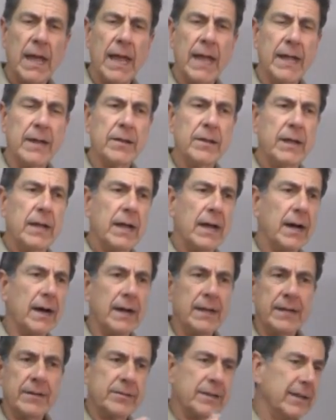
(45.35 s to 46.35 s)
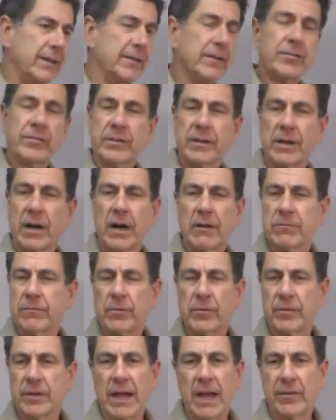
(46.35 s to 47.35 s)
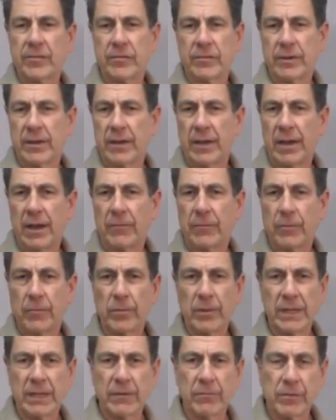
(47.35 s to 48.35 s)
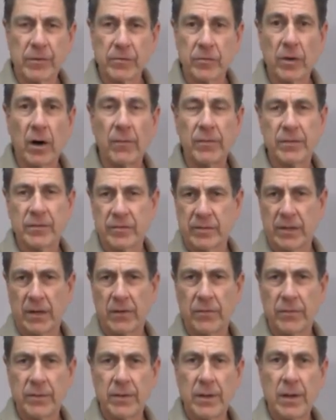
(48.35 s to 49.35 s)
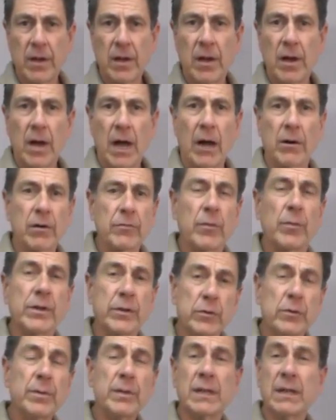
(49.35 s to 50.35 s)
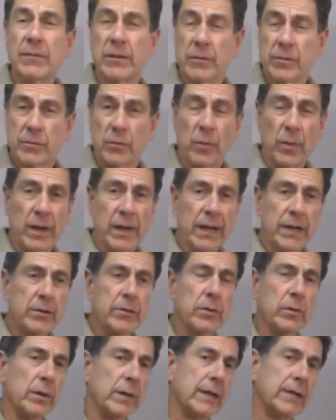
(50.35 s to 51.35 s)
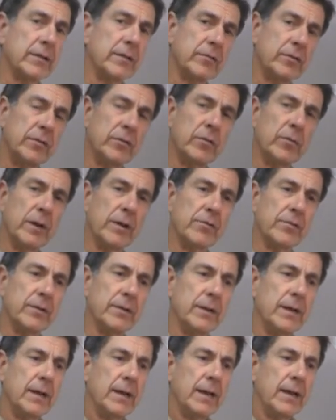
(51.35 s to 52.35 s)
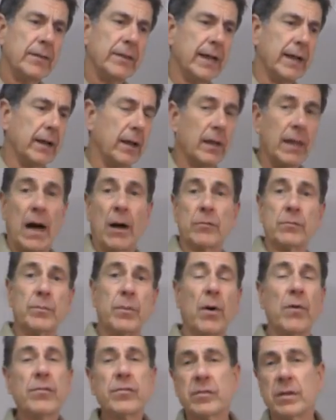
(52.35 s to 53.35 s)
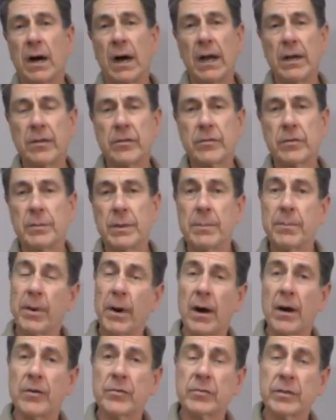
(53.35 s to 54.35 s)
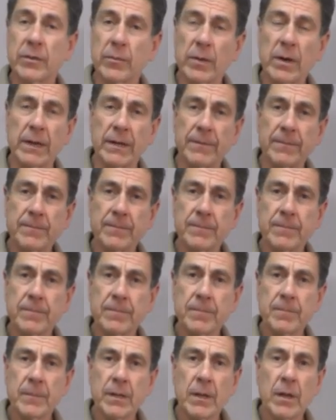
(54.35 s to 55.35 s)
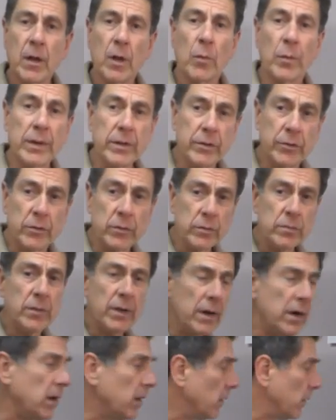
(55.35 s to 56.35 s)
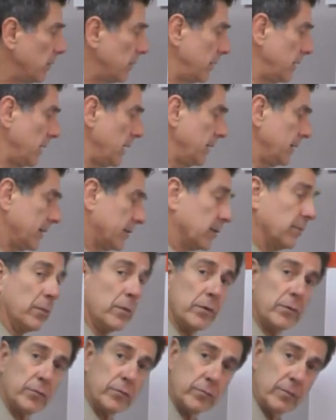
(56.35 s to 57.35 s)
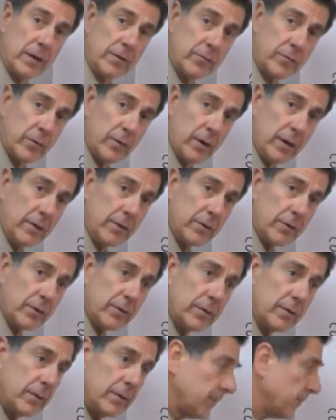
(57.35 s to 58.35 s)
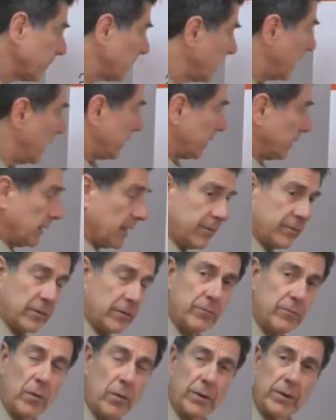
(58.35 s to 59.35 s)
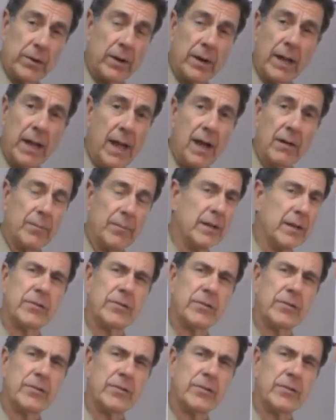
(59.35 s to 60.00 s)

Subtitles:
And this controversy hasn't ever really resolved itself. However, we do believe there is a way to look at the situation that allows both sides to be partially right. We do know that the more stress you're under, the less control you're going to have. And